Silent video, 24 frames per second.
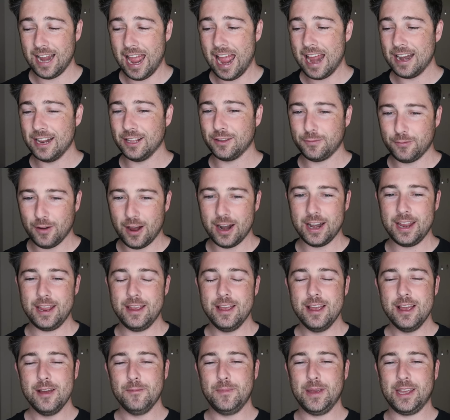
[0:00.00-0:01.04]
And it's
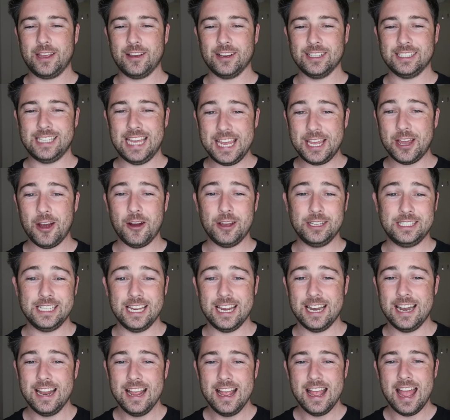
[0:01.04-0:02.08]
funny because he goes
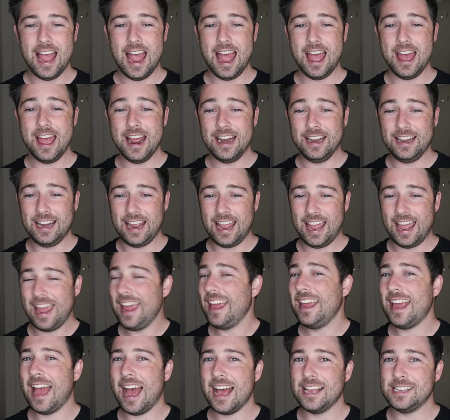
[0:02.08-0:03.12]
in and
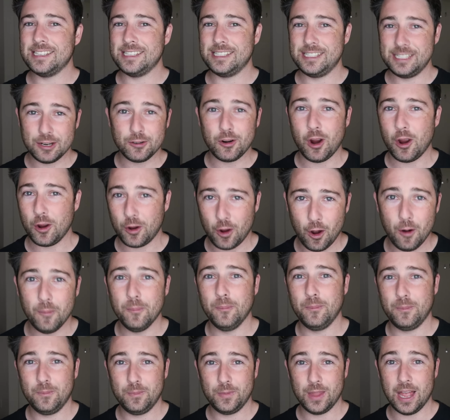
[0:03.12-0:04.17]
he has zero
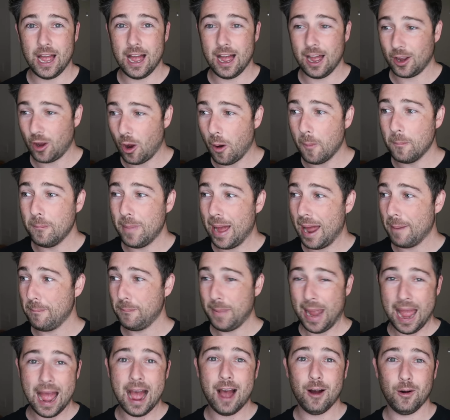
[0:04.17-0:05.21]
combat
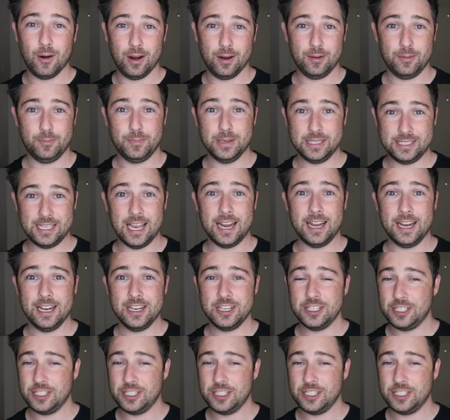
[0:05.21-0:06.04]
power percentage.